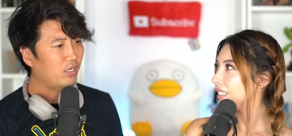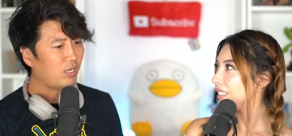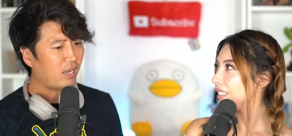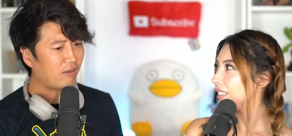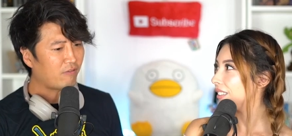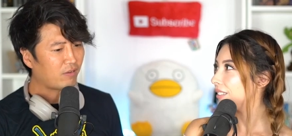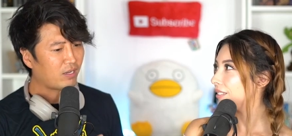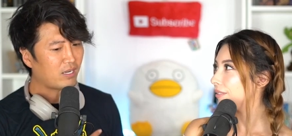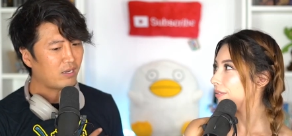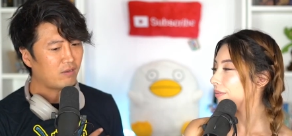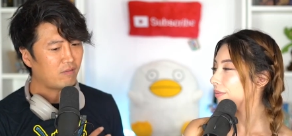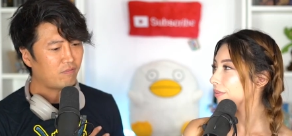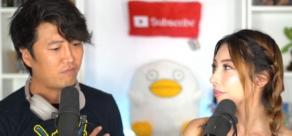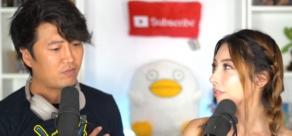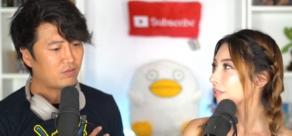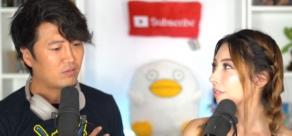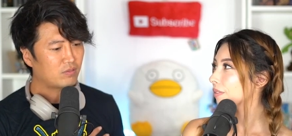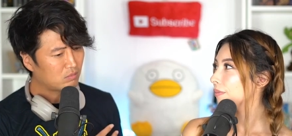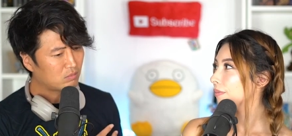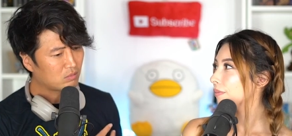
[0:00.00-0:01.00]
Speaker 1: I kind of
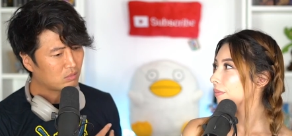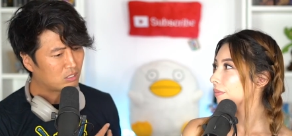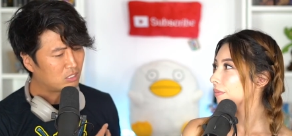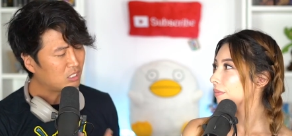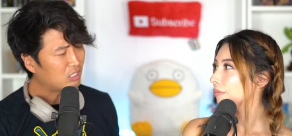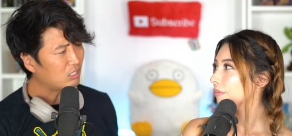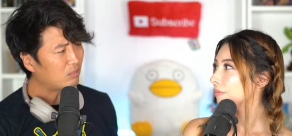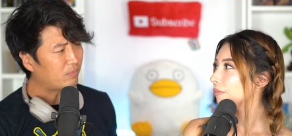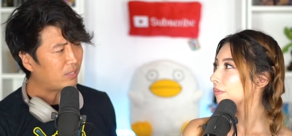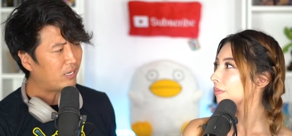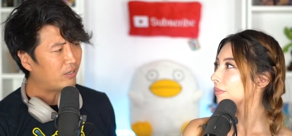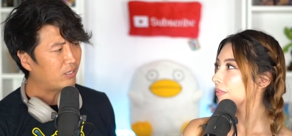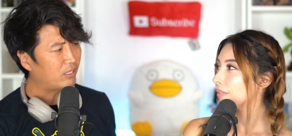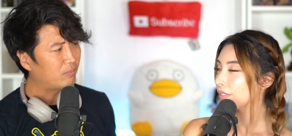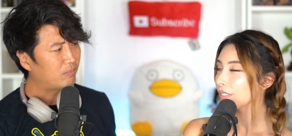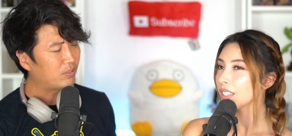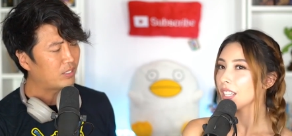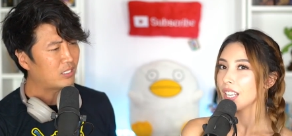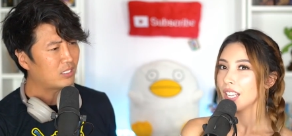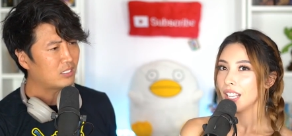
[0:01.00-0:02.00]
felt good about
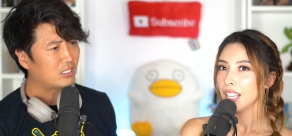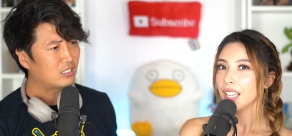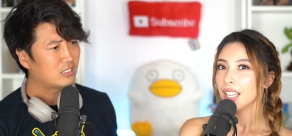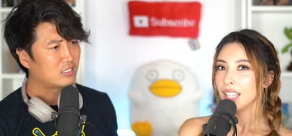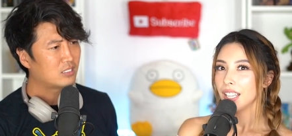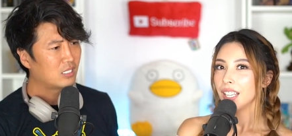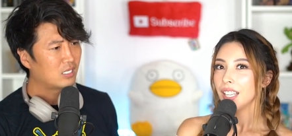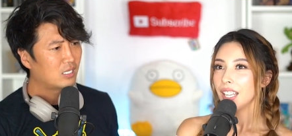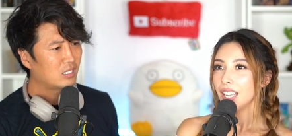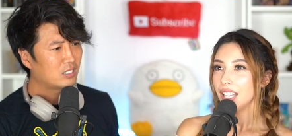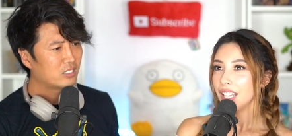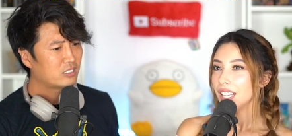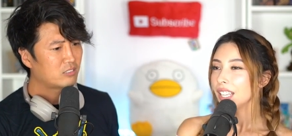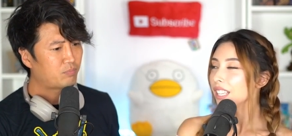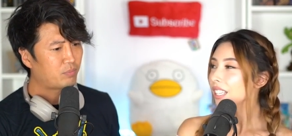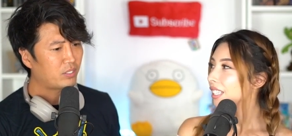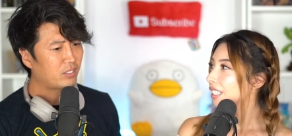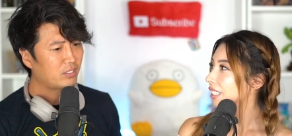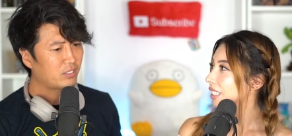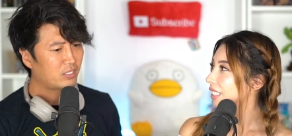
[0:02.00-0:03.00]
it because
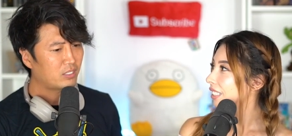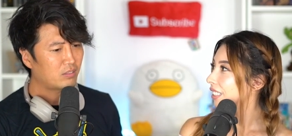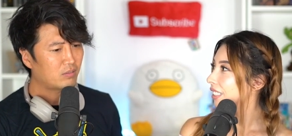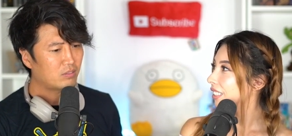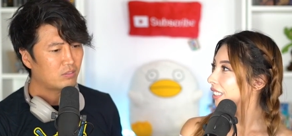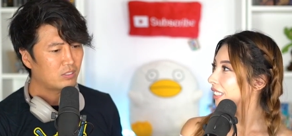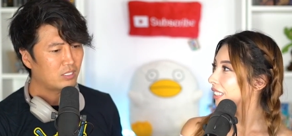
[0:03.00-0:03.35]
Spirit Hero